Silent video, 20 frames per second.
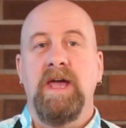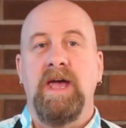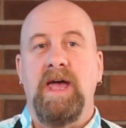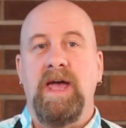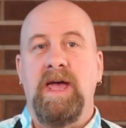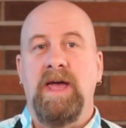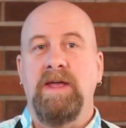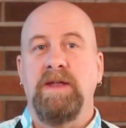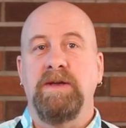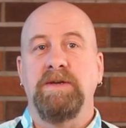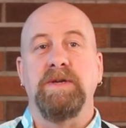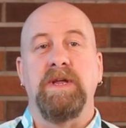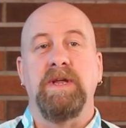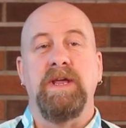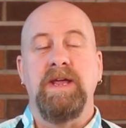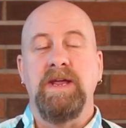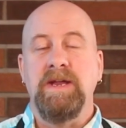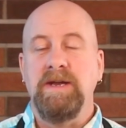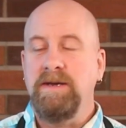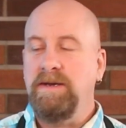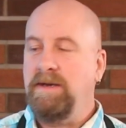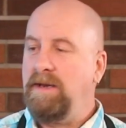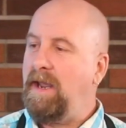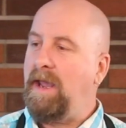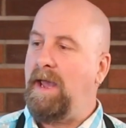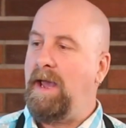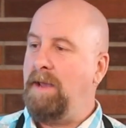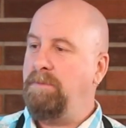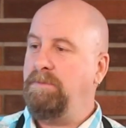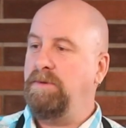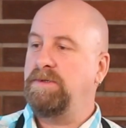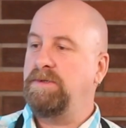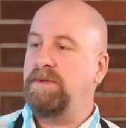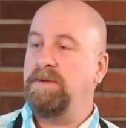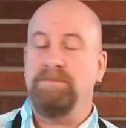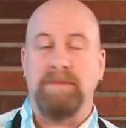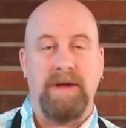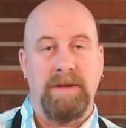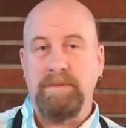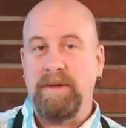and I'm
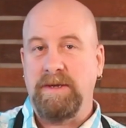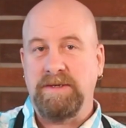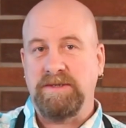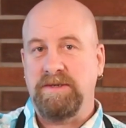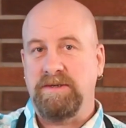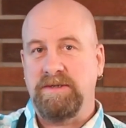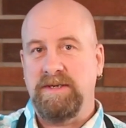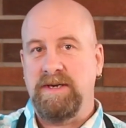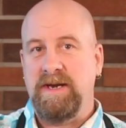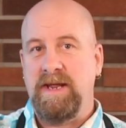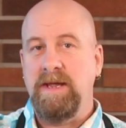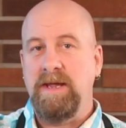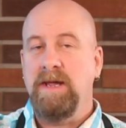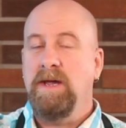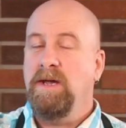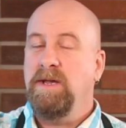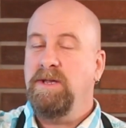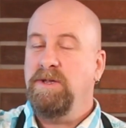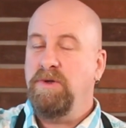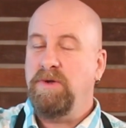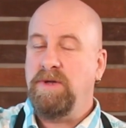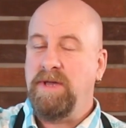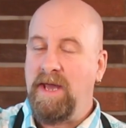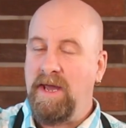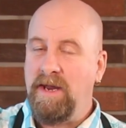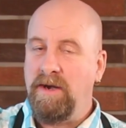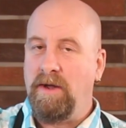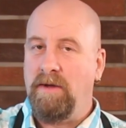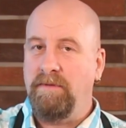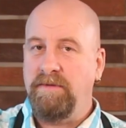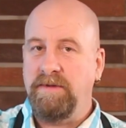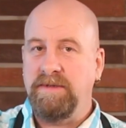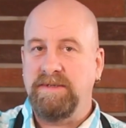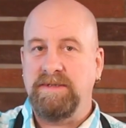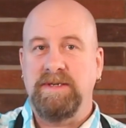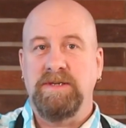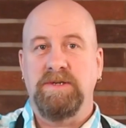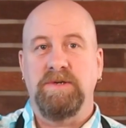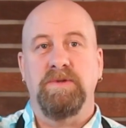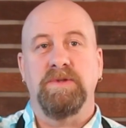using my mixer today. You can
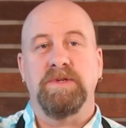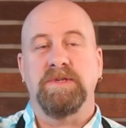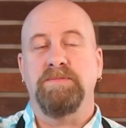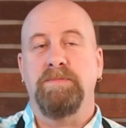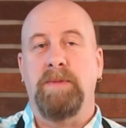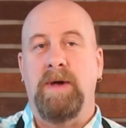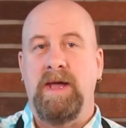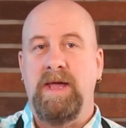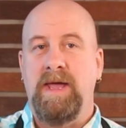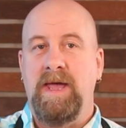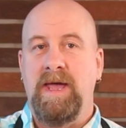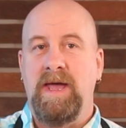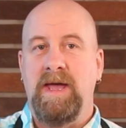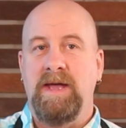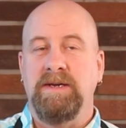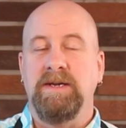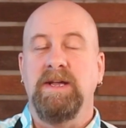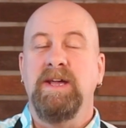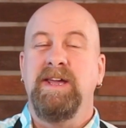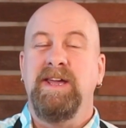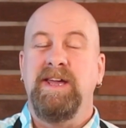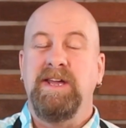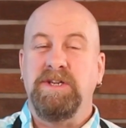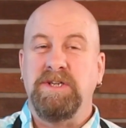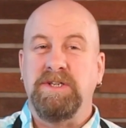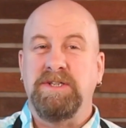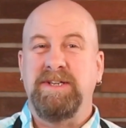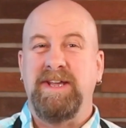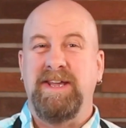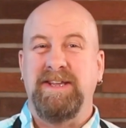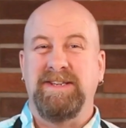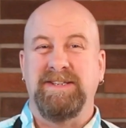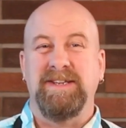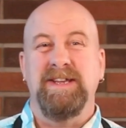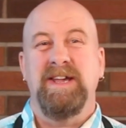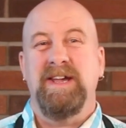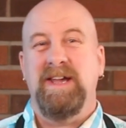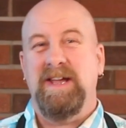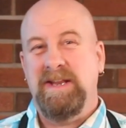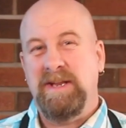obviously do this by hand. It just takes
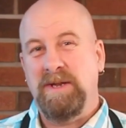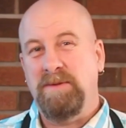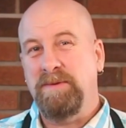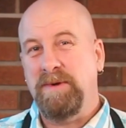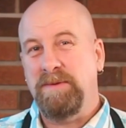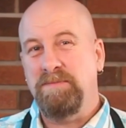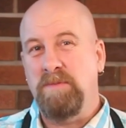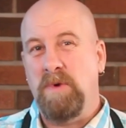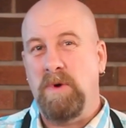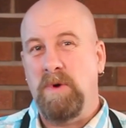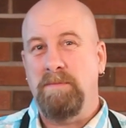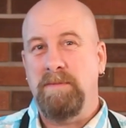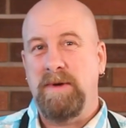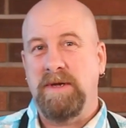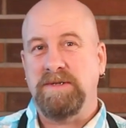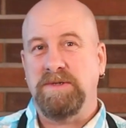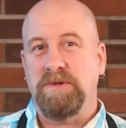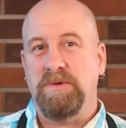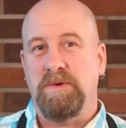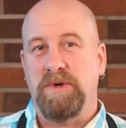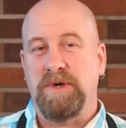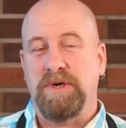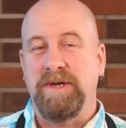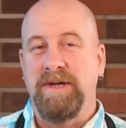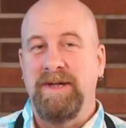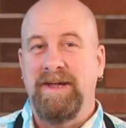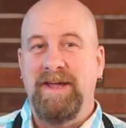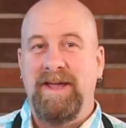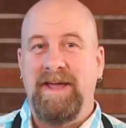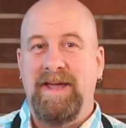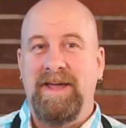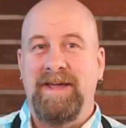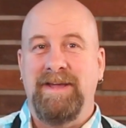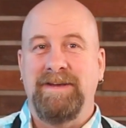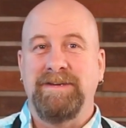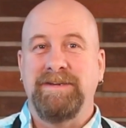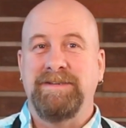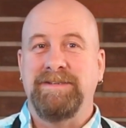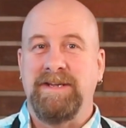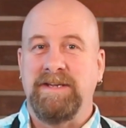a little bit more muscle work
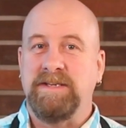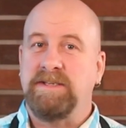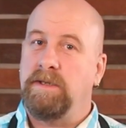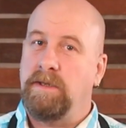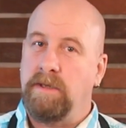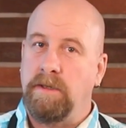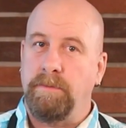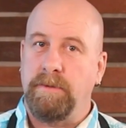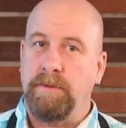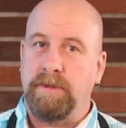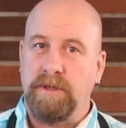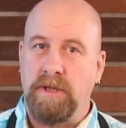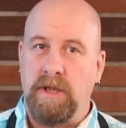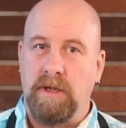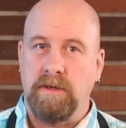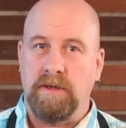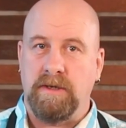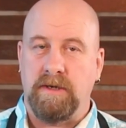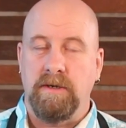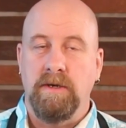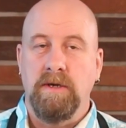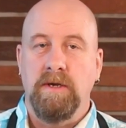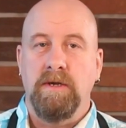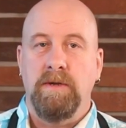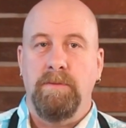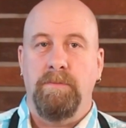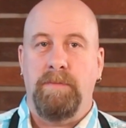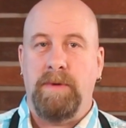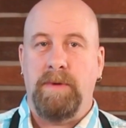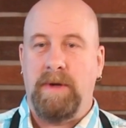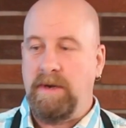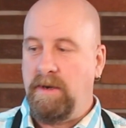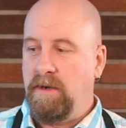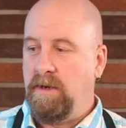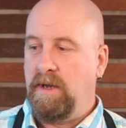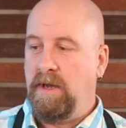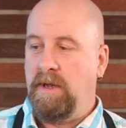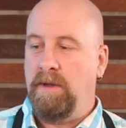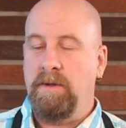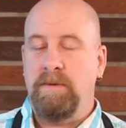and it takes a little bit longer, but
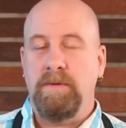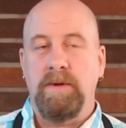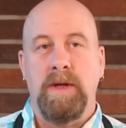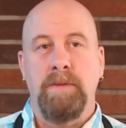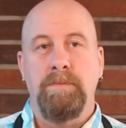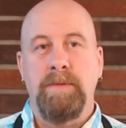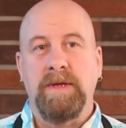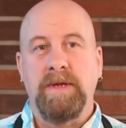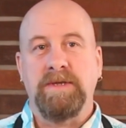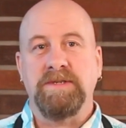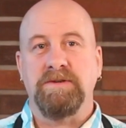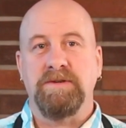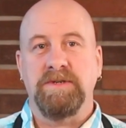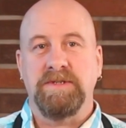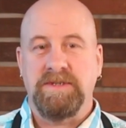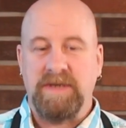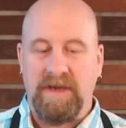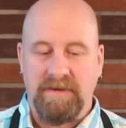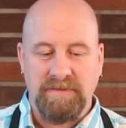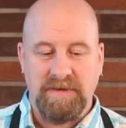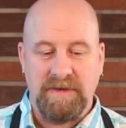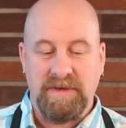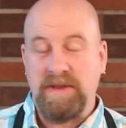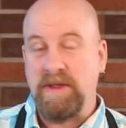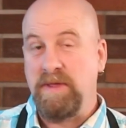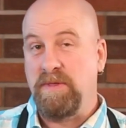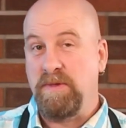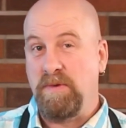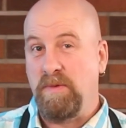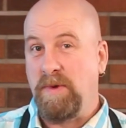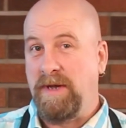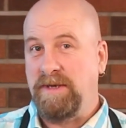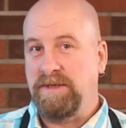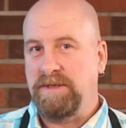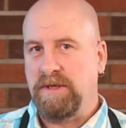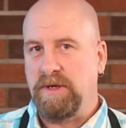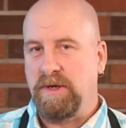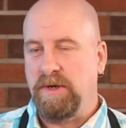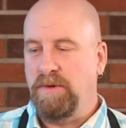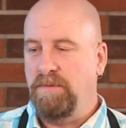a mixer is definitely the way
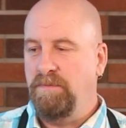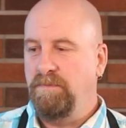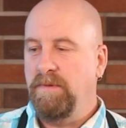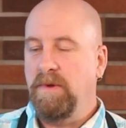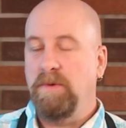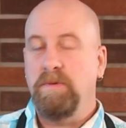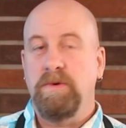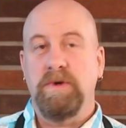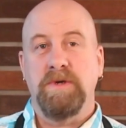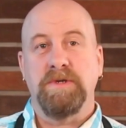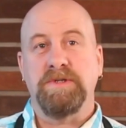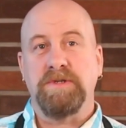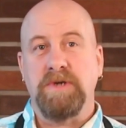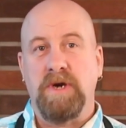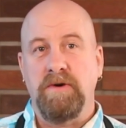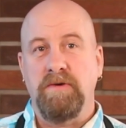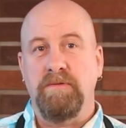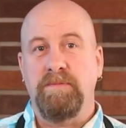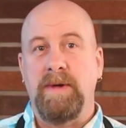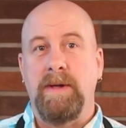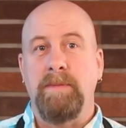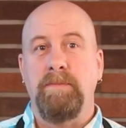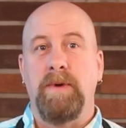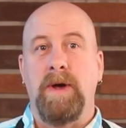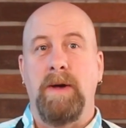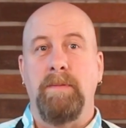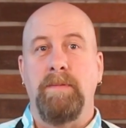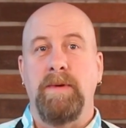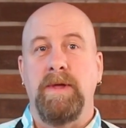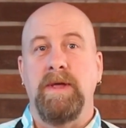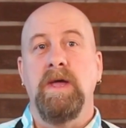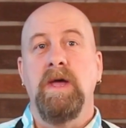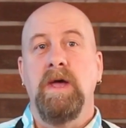to go. I'm going to start off by popping